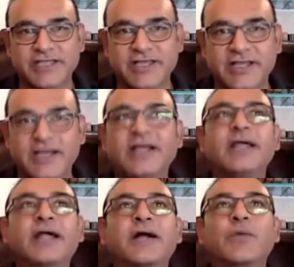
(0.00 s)
And
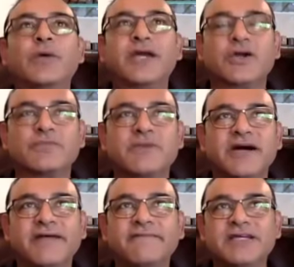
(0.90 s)
when I got
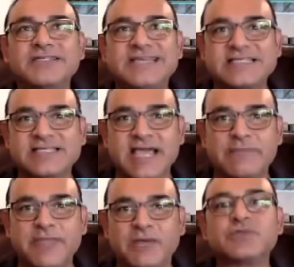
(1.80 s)
my Test
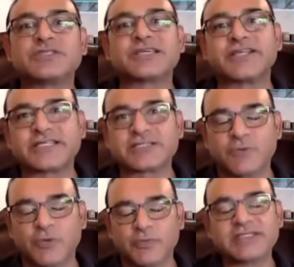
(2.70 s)
cap, that was the greatest moment.